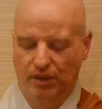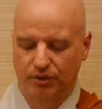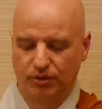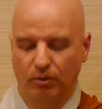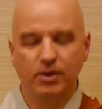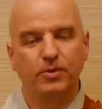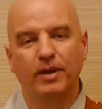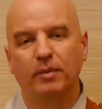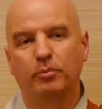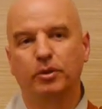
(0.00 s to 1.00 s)
So once
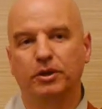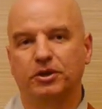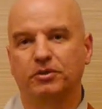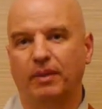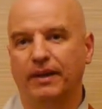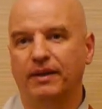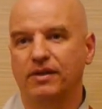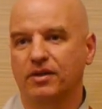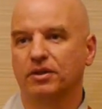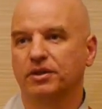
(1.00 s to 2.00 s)
we are pushed by
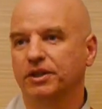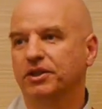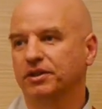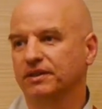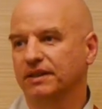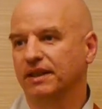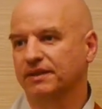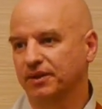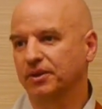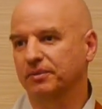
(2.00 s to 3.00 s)
these conditions and
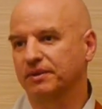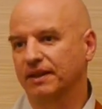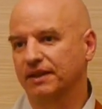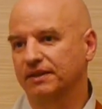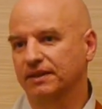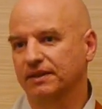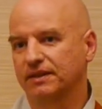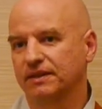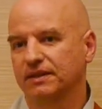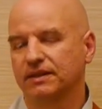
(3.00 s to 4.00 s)

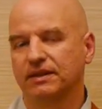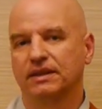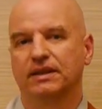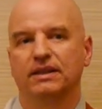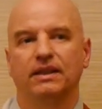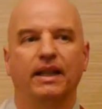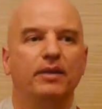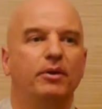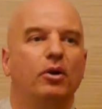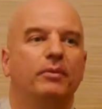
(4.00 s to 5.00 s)
circumstances,
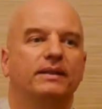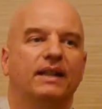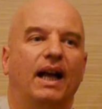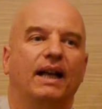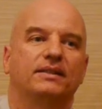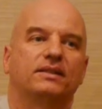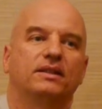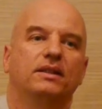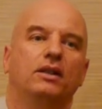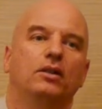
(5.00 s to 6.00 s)
then we always
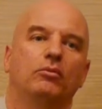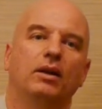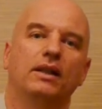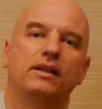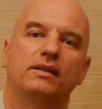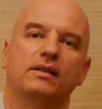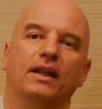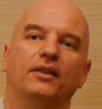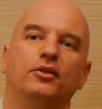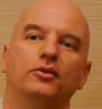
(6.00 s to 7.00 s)
ask, what is
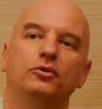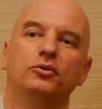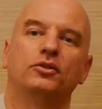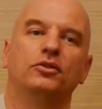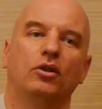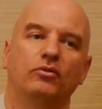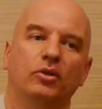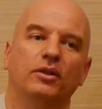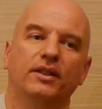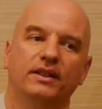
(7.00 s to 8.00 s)
at the root of
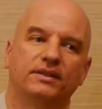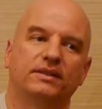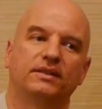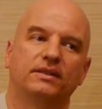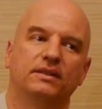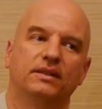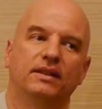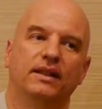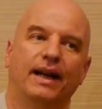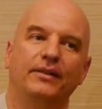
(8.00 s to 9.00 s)
all this?
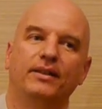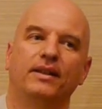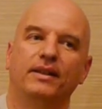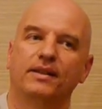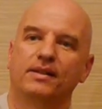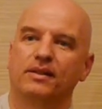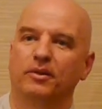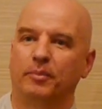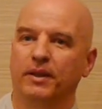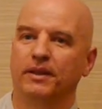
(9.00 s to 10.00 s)
How did this
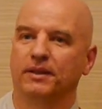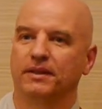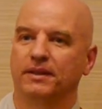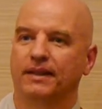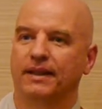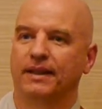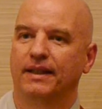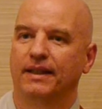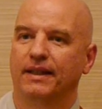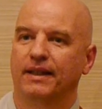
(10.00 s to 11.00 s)
appear?
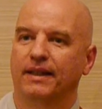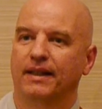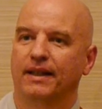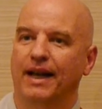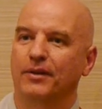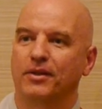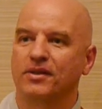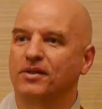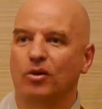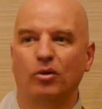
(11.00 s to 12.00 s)
How
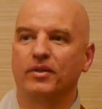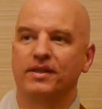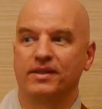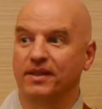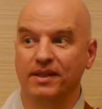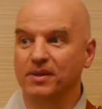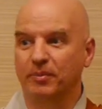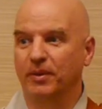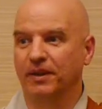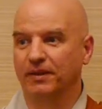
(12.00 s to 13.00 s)
does all this
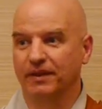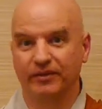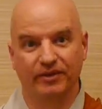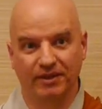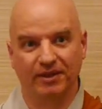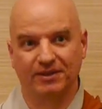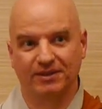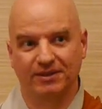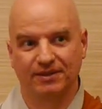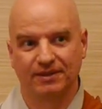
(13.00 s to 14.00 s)
disappear if it
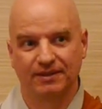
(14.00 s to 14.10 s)
does?